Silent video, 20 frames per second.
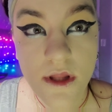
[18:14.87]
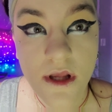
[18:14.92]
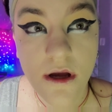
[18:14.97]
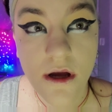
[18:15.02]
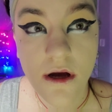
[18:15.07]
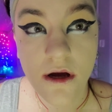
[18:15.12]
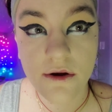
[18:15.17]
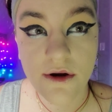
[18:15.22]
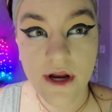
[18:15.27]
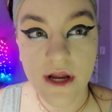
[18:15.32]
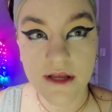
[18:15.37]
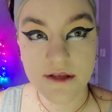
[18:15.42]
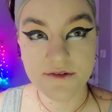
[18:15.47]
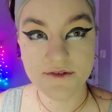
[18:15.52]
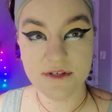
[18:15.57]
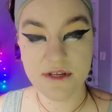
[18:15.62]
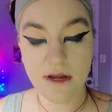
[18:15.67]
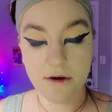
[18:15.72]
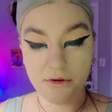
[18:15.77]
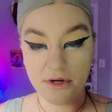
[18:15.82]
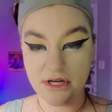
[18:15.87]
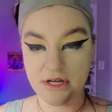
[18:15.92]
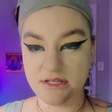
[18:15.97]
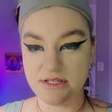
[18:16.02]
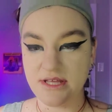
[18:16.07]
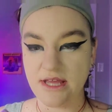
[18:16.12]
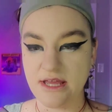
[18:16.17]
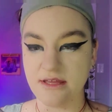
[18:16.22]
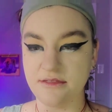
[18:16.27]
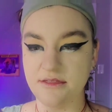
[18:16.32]
Alright, so now we're going to
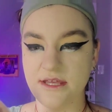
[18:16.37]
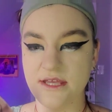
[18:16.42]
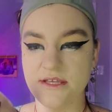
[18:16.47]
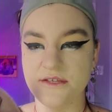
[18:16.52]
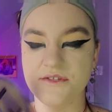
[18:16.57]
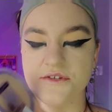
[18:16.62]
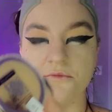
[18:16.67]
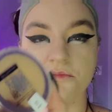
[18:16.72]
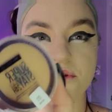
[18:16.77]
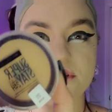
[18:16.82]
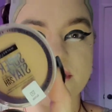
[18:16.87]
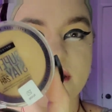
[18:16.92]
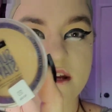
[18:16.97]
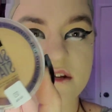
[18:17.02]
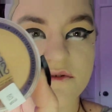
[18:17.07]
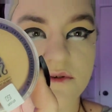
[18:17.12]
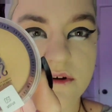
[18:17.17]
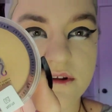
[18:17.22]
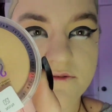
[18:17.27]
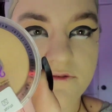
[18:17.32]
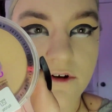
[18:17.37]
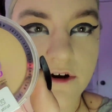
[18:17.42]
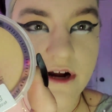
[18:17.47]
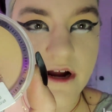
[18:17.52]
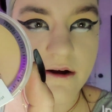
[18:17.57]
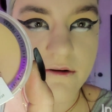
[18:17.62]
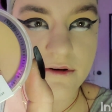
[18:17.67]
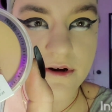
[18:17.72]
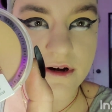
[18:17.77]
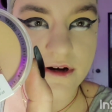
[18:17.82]
take the Superstay
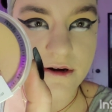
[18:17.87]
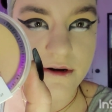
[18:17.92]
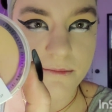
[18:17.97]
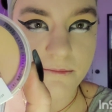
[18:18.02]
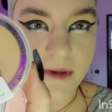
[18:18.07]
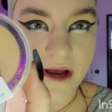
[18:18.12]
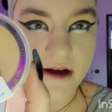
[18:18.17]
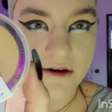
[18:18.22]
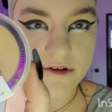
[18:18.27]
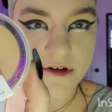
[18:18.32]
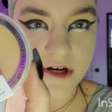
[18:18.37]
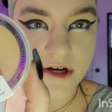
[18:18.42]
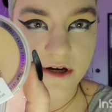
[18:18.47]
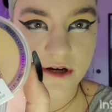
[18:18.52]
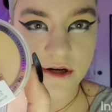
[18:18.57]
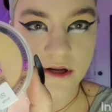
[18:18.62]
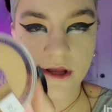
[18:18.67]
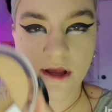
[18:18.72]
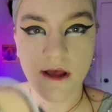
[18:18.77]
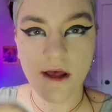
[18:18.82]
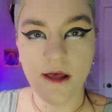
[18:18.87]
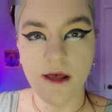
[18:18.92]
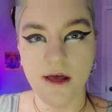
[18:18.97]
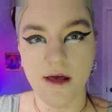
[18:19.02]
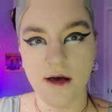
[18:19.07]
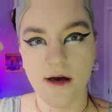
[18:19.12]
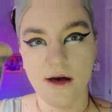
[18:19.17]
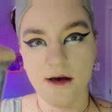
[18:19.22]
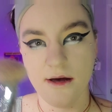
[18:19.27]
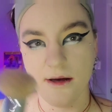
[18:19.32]
24-hour powder,
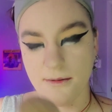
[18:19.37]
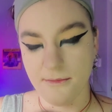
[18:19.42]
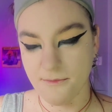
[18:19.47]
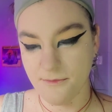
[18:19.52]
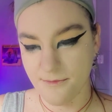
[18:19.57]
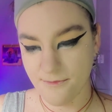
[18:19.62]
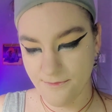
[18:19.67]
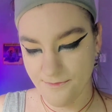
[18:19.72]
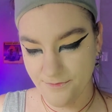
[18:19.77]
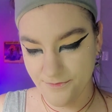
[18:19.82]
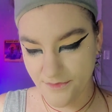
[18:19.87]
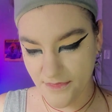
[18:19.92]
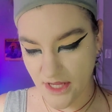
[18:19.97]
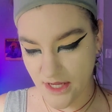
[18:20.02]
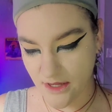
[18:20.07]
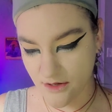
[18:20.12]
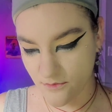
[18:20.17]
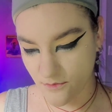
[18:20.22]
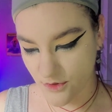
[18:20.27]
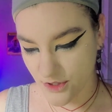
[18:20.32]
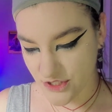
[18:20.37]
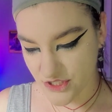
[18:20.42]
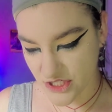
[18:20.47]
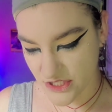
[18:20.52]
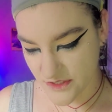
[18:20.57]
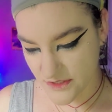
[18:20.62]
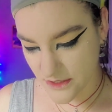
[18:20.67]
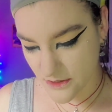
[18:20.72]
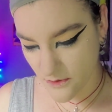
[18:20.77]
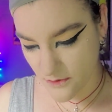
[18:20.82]
and we're
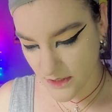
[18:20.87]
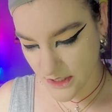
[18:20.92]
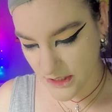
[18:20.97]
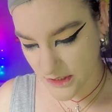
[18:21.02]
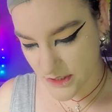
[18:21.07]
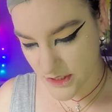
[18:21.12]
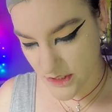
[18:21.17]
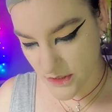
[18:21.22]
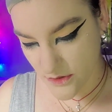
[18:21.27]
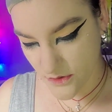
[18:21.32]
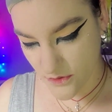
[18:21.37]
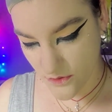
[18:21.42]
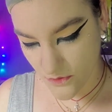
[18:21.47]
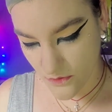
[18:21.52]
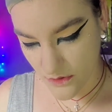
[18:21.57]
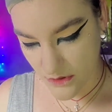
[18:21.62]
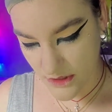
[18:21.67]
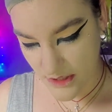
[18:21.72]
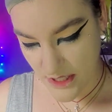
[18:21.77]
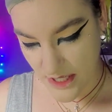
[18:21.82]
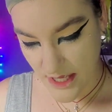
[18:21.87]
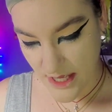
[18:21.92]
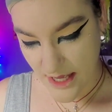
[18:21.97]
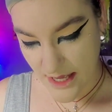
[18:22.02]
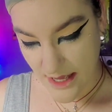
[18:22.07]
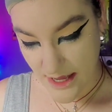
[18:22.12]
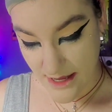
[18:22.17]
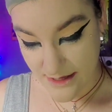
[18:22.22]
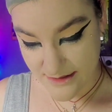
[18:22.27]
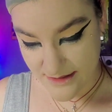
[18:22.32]
just going to,
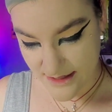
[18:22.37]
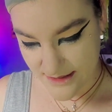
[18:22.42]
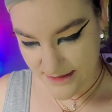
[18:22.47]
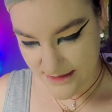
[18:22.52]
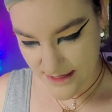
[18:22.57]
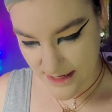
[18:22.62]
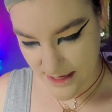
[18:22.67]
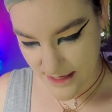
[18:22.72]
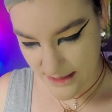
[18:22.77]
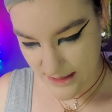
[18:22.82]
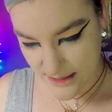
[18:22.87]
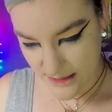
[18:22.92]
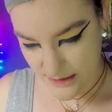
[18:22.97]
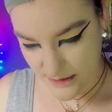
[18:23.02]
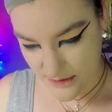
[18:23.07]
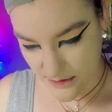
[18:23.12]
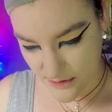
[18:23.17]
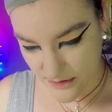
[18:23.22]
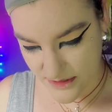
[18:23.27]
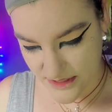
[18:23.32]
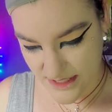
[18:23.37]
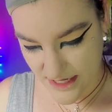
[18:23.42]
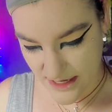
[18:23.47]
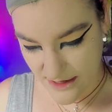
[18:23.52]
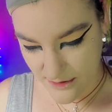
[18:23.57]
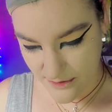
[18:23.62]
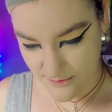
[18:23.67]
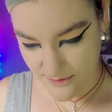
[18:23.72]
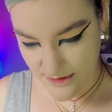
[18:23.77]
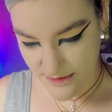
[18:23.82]
as I say, go to
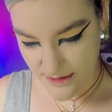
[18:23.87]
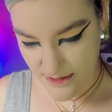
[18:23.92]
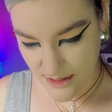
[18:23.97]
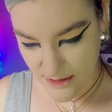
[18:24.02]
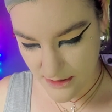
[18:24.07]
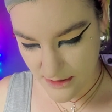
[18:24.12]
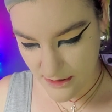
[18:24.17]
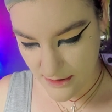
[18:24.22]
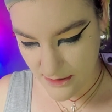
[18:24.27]
town with it.